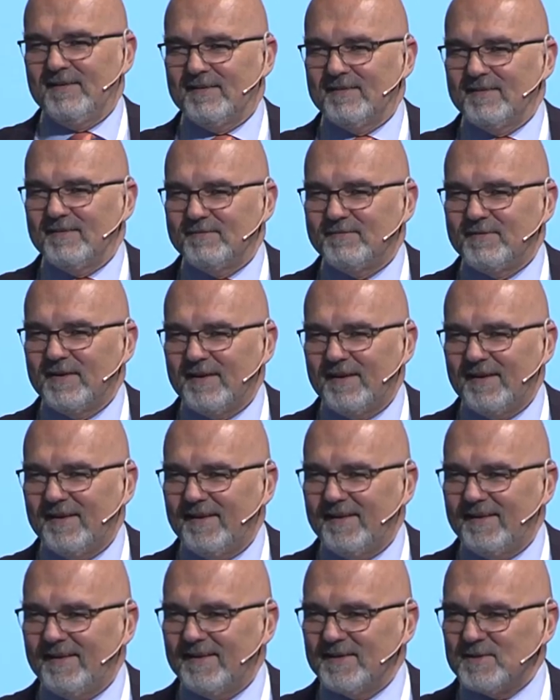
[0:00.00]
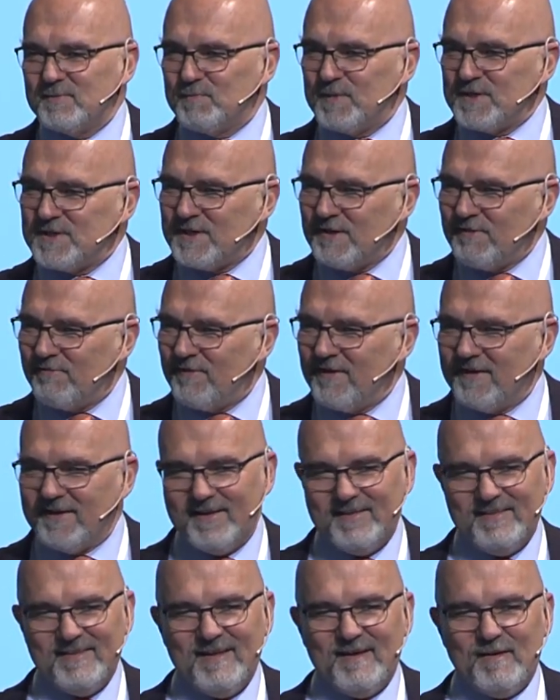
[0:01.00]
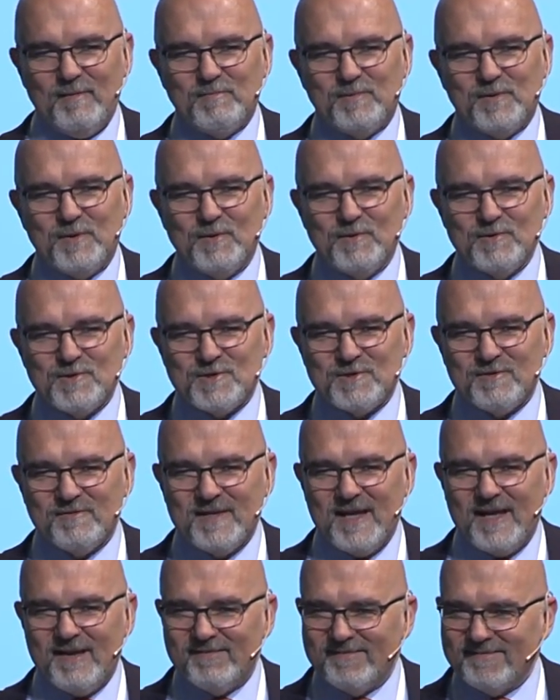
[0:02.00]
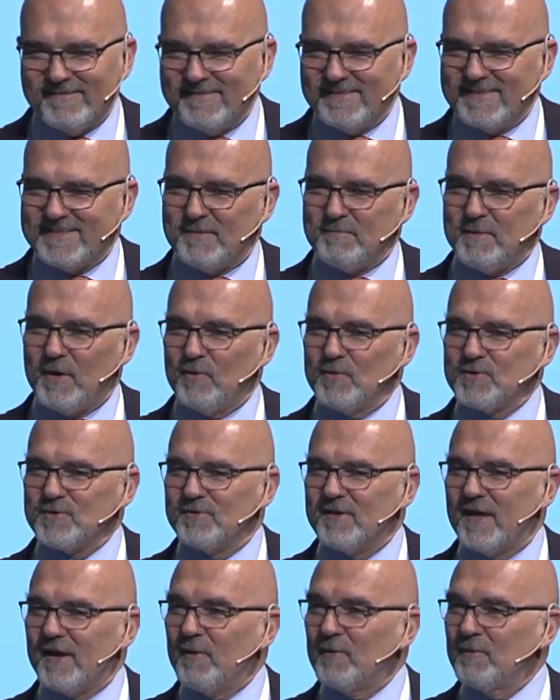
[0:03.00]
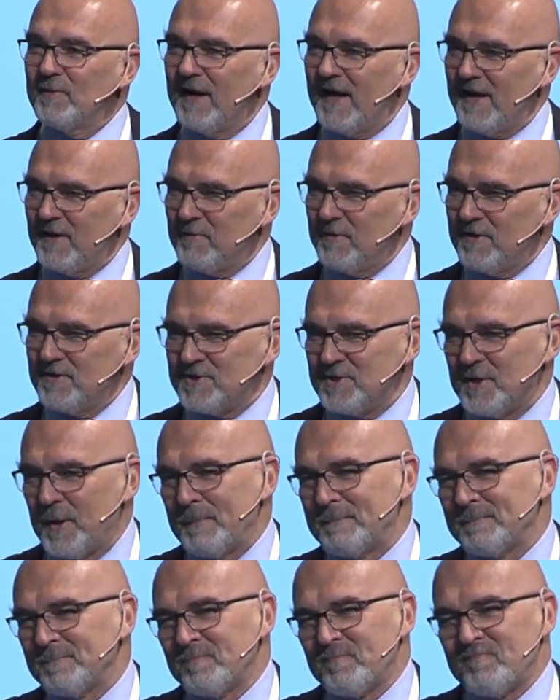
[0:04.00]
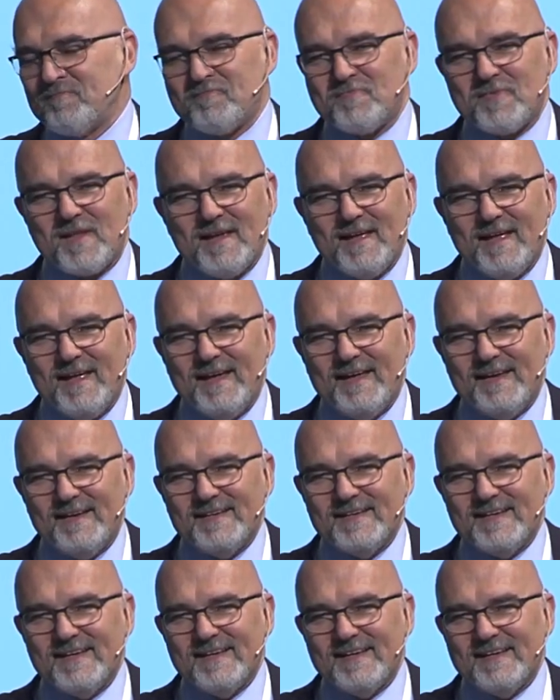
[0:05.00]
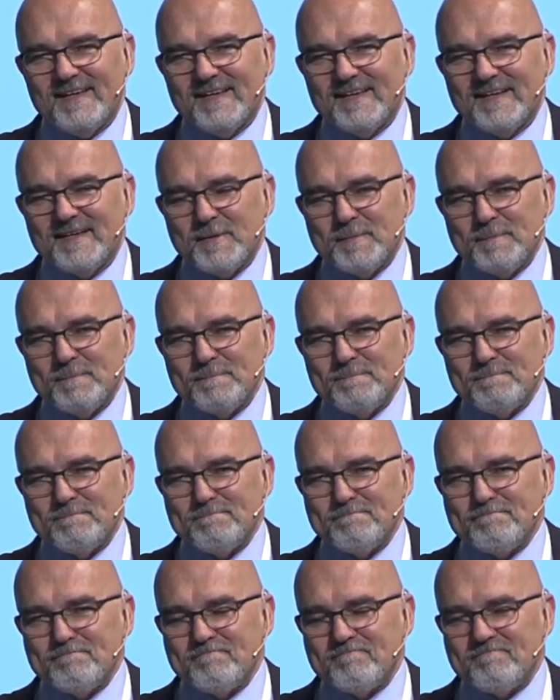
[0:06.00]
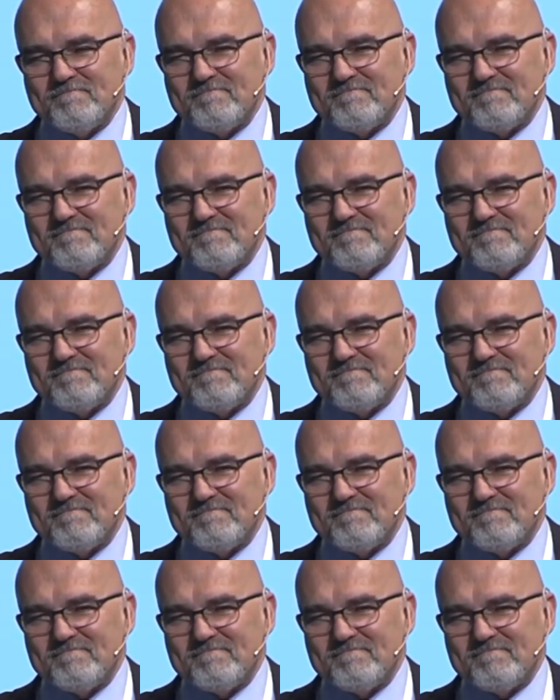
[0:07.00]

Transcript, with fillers: very specific in their approach. They have somehow also their own language. And, um,